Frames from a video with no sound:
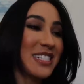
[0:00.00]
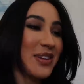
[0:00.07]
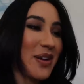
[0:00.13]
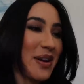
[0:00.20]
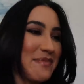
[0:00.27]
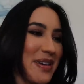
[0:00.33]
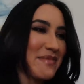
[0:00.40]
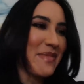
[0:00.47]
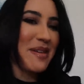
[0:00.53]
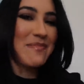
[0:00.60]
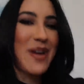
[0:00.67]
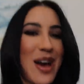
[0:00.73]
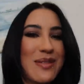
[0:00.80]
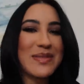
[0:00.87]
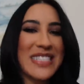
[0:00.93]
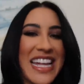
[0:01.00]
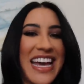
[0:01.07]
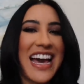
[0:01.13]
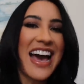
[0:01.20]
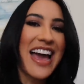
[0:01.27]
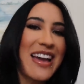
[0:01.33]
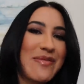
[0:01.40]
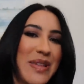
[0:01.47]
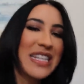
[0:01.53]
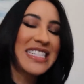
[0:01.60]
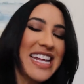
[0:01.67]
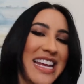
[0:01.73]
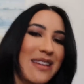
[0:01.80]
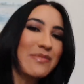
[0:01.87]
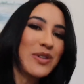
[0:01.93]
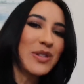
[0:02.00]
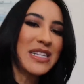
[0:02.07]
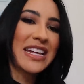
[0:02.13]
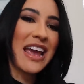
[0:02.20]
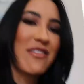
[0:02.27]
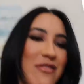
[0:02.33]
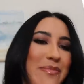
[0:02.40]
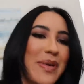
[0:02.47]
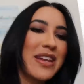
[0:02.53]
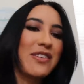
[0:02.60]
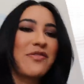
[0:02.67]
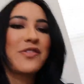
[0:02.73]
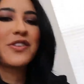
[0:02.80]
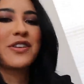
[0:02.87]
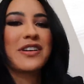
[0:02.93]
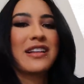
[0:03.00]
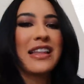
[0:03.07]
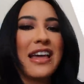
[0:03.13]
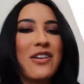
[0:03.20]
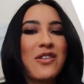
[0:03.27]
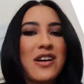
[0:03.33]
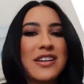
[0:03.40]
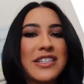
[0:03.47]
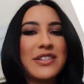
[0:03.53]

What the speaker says: So I made my mom say hi. It's like I'm using everybody for clout on